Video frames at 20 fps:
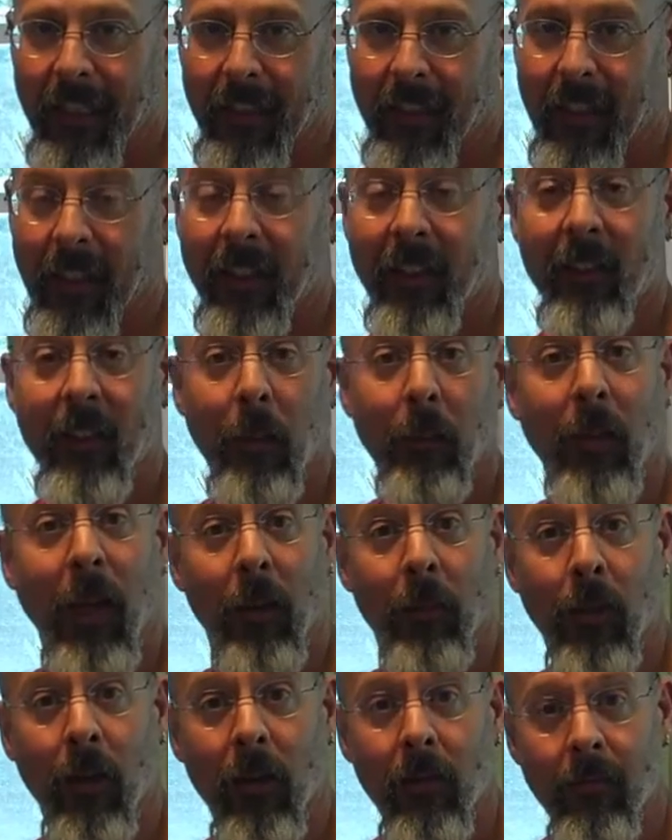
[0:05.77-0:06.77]
It's
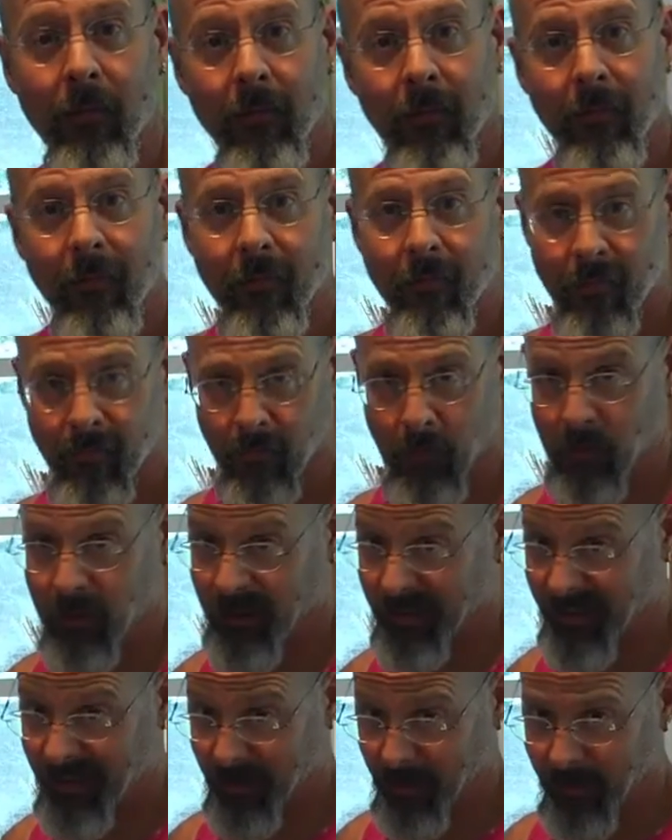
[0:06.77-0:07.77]
September, which is
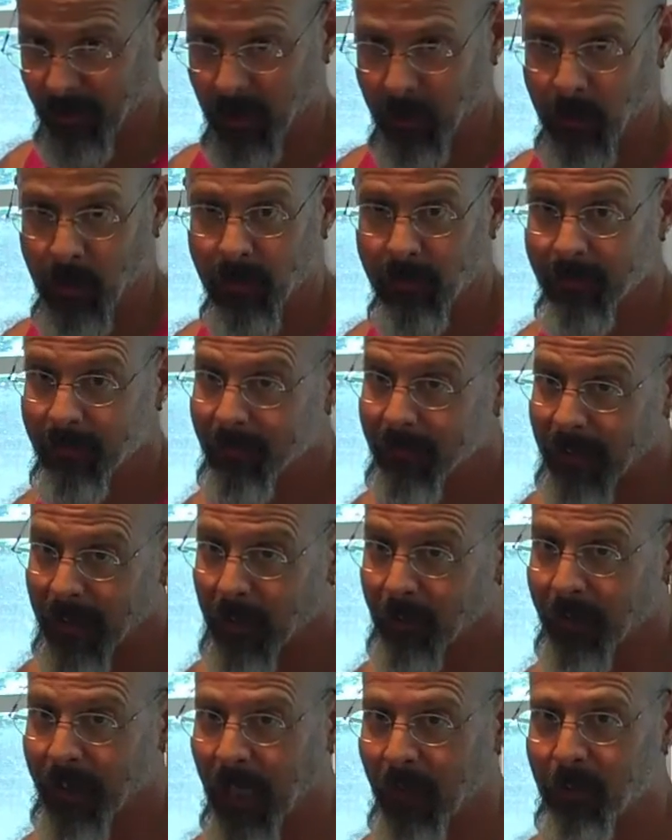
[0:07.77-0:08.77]
still summer,
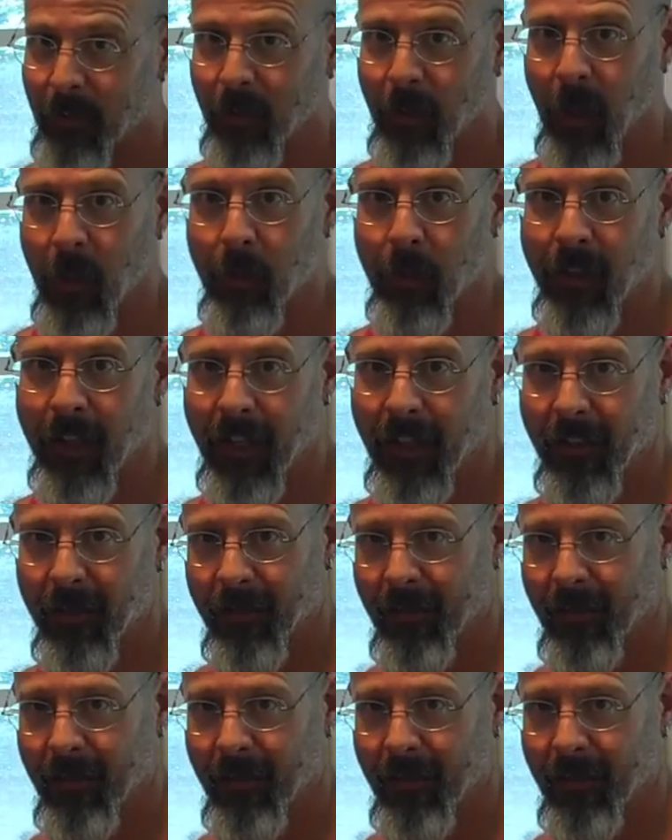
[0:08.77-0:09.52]
even after Labor Day.